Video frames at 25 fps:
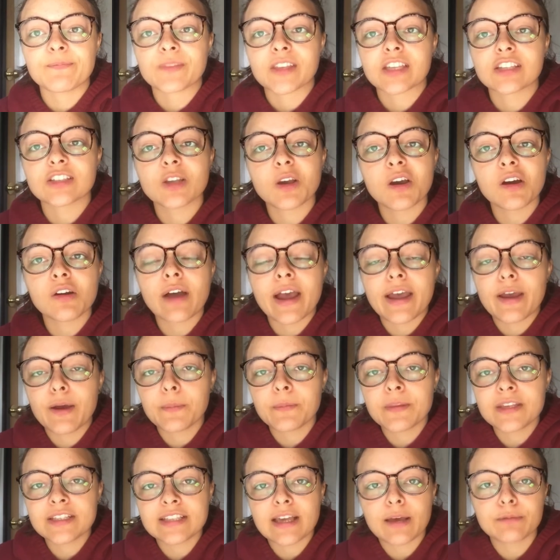So I hope
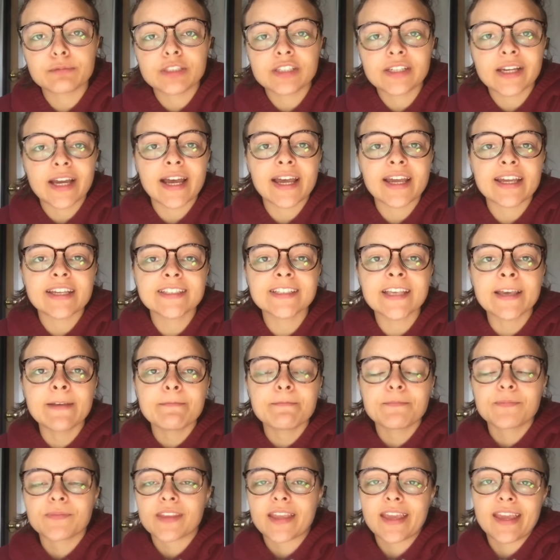this helped you guys,
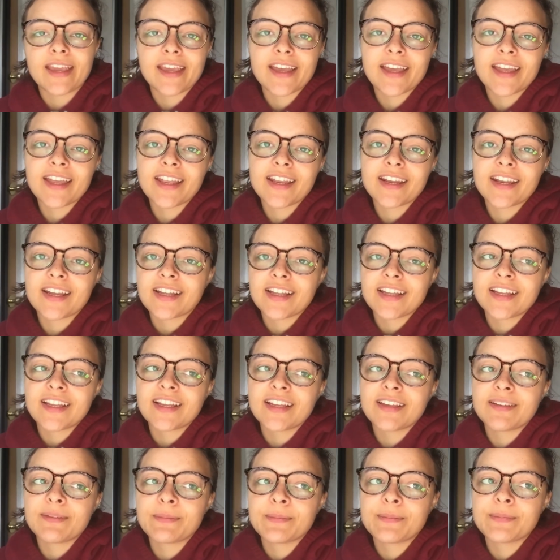and
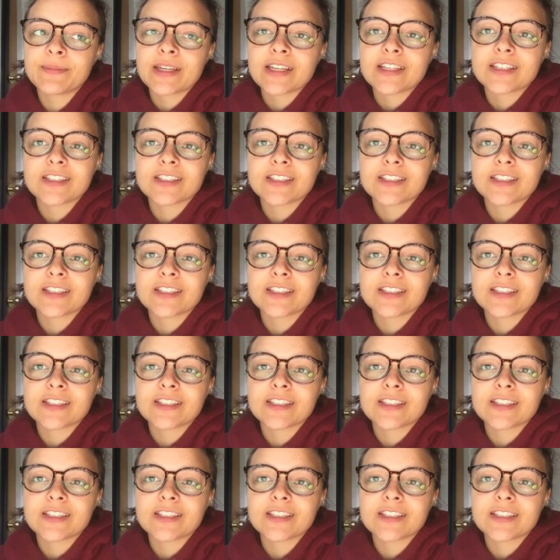um,